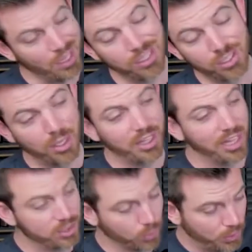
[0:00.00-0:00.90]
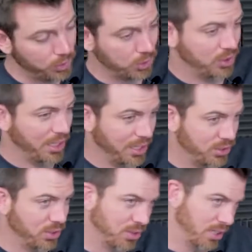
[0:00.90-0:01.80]
that's a real stick.
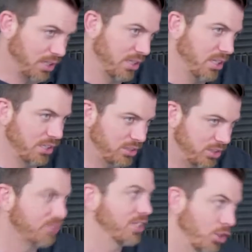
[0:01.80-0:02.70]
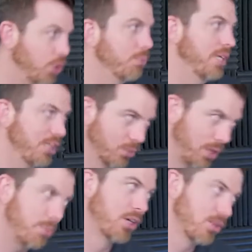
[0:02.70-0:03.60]
So that, like it's stuff that could be
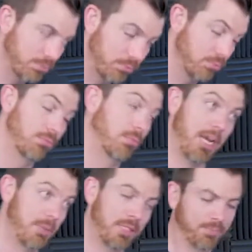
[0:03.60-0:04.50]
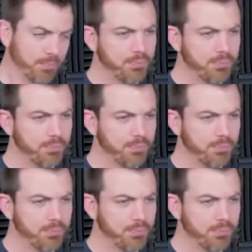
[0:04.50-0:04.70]
rebuilt, maybe.